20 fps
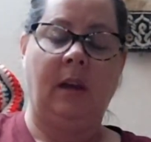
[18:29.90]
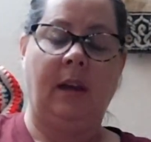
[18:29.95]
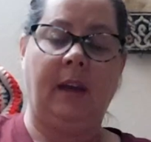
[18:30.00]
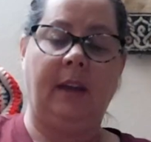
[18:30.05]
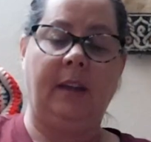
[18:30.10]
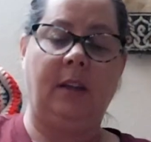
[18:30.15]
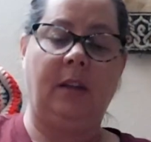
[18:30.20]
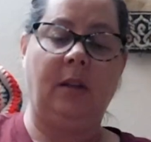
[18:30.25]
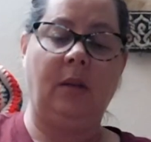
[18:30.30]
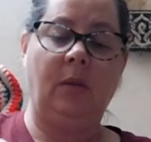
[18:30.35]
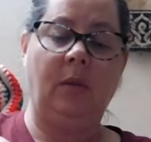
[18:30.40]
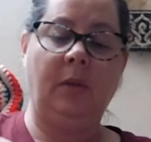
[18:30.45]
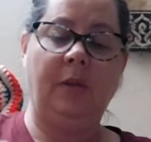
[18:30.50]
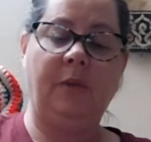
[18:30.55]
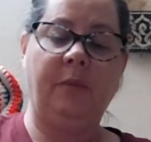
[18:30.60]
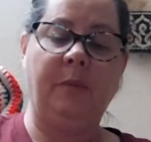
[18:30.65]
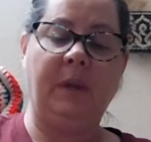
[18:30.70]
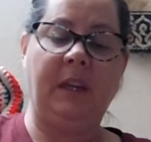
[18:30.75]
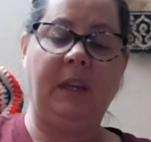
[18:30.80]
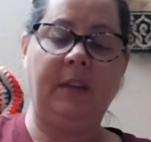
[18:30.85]
I don't know
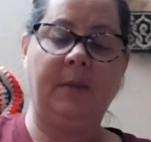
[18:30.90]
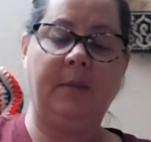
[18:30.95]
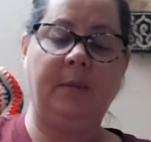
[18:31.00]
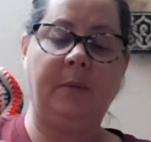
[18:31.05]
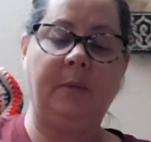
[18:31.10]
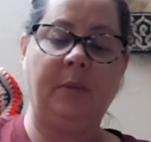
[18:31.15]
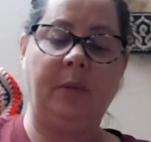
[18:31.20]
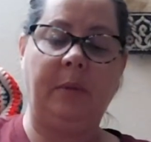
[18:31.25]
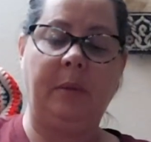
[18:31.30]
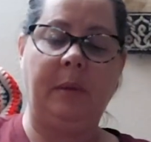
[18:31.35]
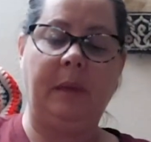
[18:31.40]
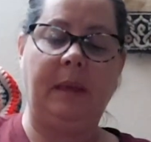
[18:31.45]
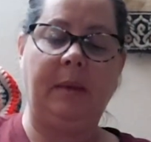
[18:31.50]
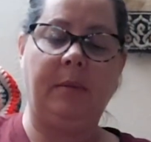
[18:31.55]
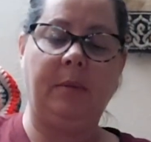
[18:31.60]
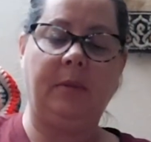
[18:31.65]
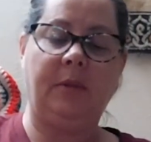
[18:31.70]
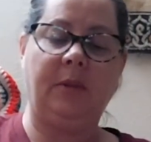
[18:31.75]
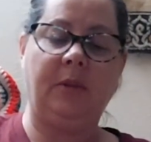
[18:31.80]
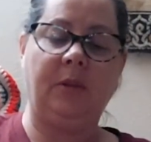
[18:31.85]
if my husband will be
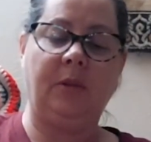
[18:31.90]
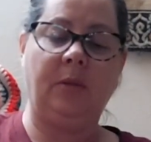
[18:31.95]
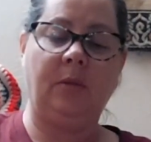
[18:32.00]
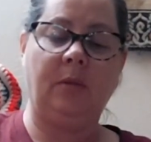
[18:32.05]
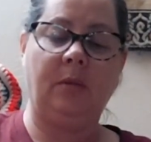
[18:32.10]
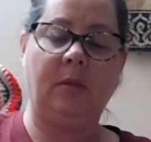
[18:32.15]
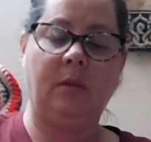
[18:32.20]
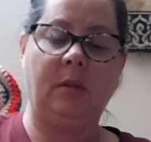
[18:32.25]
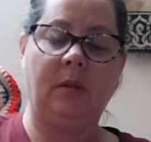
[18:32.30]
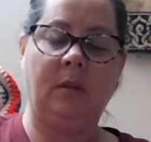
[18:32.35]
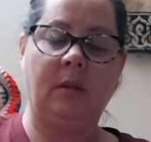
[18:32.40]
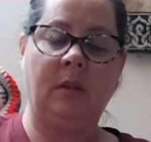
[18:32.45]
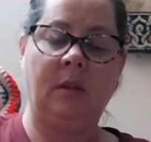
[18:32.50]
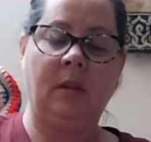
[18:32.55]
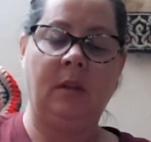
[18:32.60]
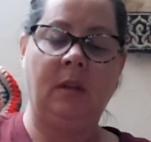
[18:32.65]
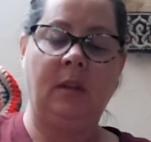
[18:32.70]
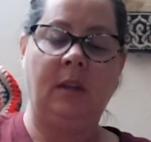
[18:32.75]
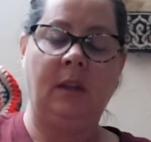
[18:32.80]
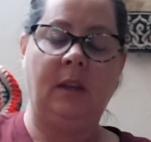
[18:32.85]
able to.
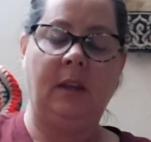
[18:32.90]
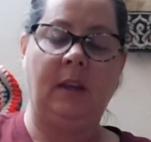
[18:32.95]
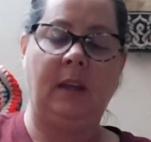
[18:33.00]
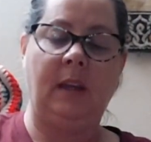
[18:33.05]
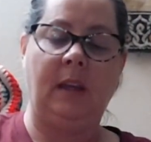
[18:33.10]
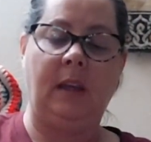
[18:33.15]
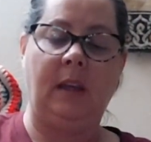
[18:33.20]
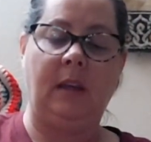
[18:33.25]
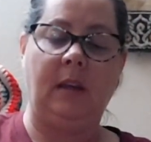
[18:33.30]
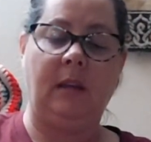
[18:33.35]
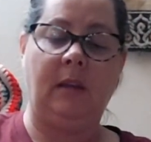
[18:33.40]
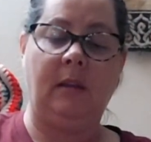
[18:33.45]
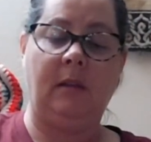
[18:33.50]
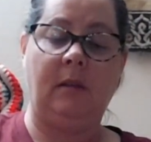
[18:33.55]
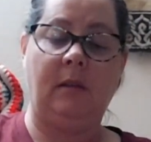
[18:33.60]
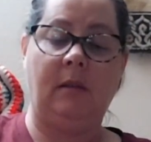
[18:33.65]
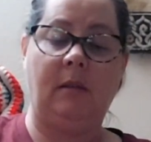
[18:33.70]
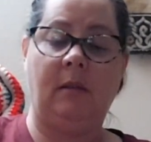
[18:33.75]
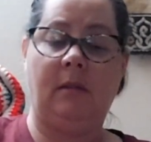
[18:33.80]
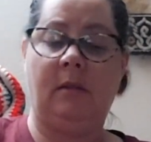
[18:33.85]

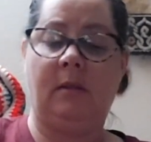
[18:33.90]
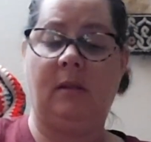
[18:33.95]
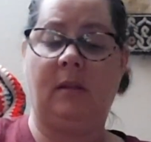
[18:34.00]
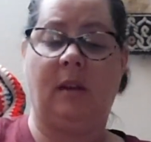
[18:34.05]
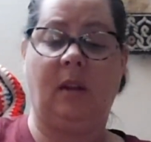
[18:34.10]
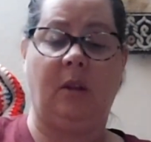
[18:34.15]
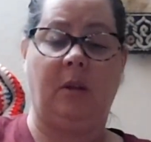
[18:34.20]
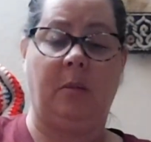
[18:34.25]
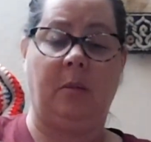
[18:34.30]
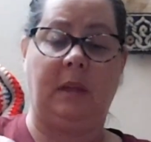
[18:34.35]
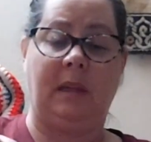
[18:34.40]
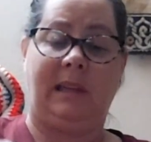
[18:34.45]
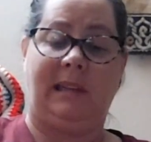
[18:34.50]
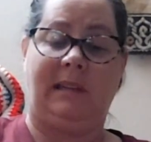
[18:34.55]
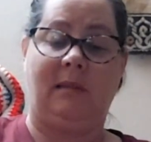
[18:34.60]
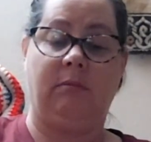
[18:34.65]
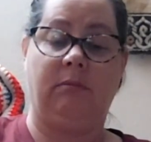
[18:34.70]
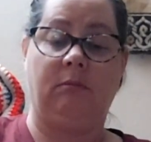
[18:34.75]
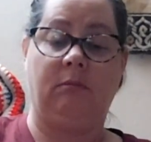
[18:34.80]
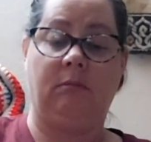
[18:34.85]
He's
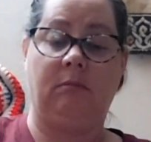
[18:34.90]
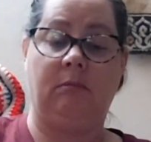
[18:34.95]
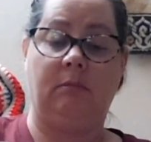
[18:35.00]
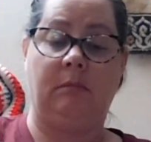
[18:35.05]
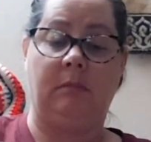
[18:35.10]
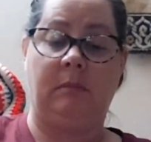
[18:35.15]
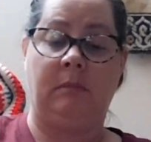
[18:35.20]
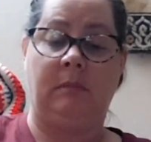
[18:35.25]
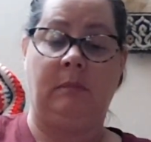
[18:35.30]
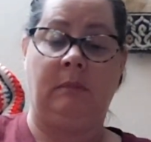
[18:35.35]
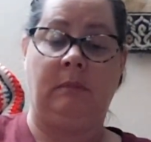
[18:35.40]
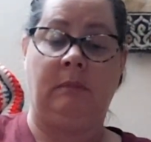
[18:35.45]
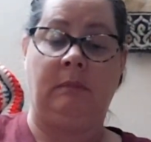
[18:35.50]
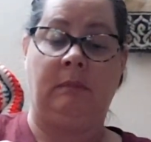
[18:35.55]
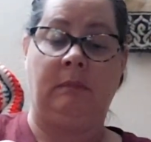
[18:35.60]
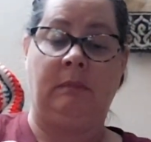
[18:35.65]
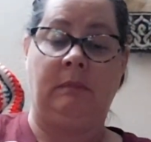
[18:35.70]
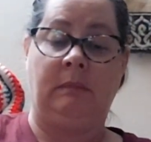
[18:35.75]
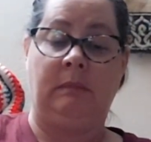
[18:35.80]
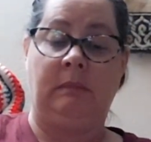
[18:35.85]
colorblind.
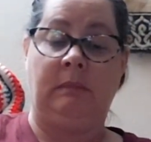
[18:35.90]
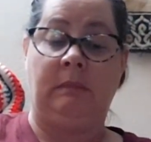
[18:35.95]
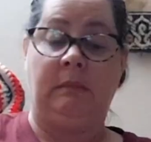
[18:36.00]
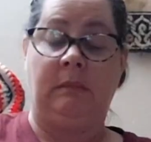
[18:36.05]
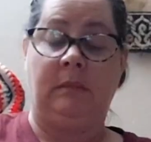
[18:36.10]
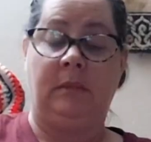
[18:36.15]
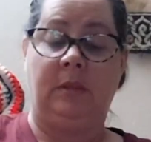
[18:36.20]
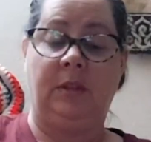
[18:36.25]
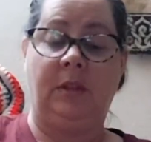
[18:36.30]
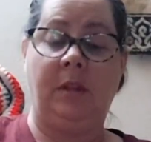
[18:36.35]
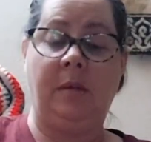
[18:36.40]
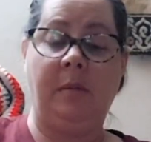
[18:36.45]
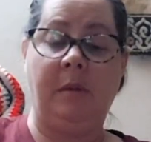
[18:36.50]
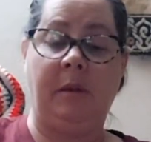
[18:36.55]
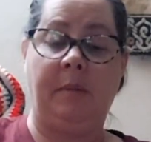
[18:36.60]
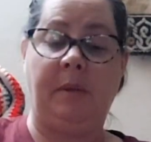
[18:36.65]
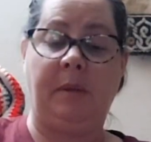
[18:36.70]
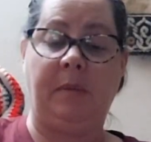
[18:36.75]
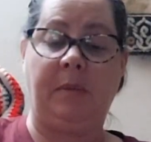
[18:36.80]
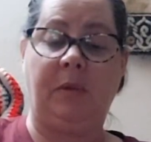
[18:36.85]
So he
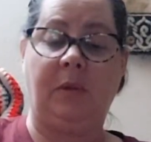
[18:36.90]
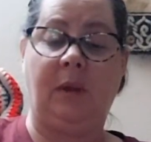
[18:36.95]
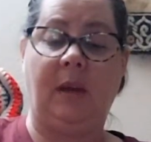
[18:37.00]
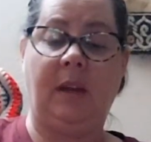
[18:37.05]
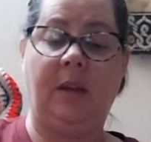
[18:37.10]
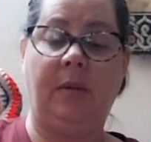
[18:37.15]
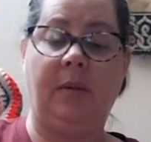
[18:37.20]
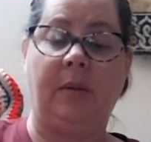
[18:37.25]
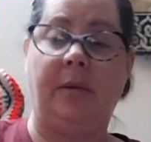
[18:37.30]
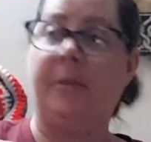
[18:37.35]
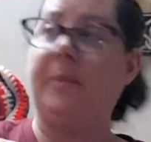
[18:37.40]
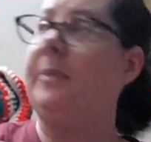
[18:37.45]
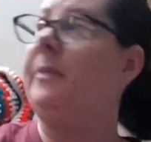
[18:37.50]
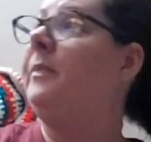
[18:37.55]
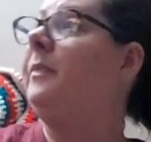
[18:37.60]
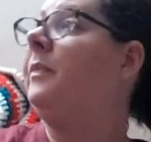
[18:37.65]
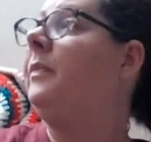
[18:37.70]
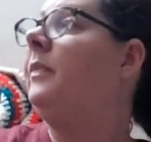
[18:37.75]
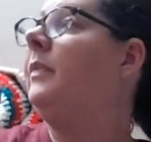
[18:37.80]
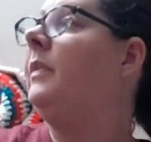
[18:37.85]
might be able to, I don't know.
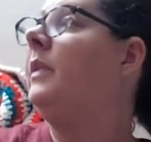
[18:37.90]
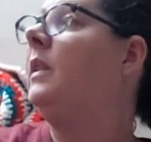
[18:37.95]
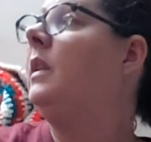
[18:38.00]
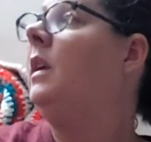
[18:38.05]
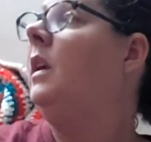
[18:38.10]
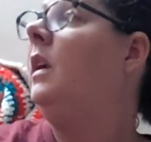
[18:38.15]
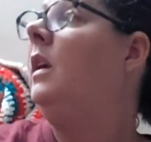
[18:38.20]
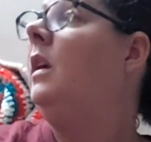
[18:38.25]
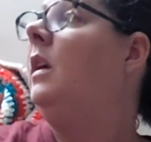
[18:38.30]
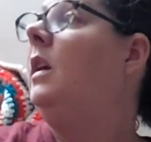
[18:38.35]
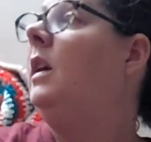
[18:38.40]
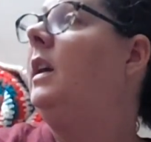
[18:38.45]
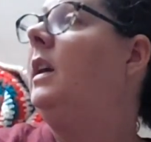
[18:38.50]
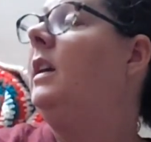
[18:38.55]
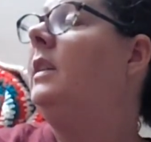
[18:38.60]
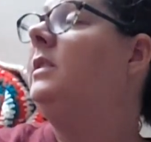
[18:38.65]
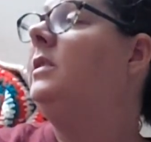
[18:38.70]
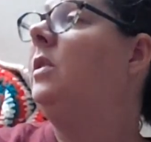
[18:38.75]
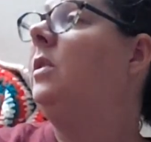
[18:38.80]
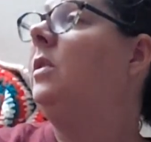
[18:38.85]
It's